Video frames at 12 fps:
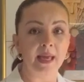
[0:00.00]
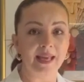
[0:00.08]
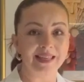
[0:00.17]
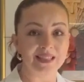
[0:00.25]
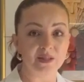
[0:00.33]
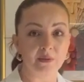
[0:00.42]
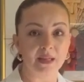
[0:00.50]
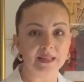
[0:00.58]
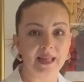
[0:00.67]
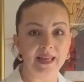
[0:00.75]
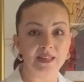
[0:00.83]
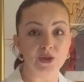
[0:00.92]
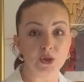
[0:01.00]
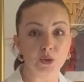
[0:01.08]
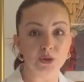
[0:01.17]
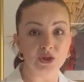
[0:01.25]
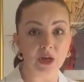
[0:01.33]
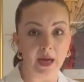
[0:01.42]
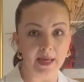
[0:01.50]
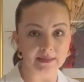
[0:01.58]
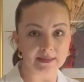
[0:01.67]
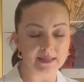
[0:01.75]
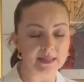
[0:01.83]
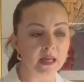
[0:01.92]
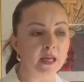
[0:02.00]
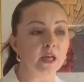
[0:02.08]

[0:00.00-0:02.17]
as well as your tiles.